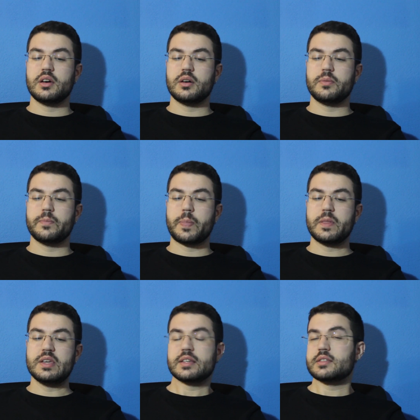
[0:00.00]
In
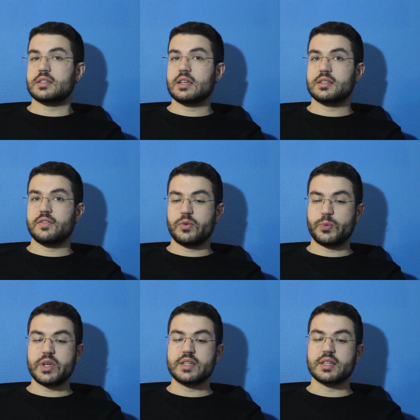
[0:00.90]
extensive
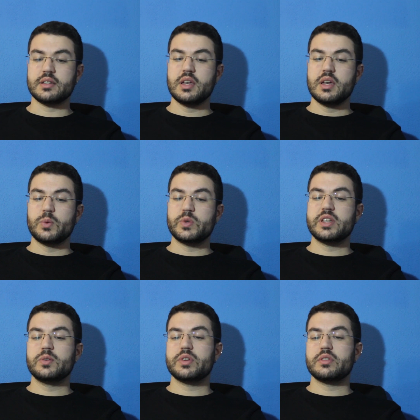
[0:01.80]
reading, we
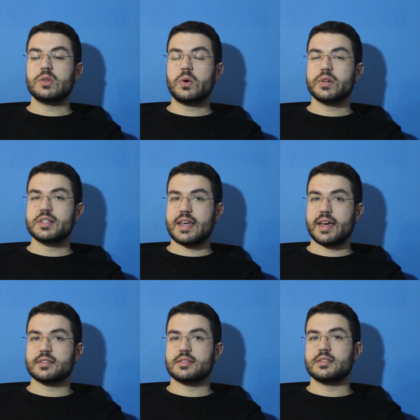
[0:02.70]
deal with longer
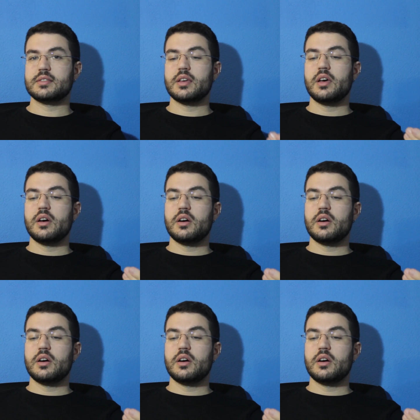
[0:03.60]
texts,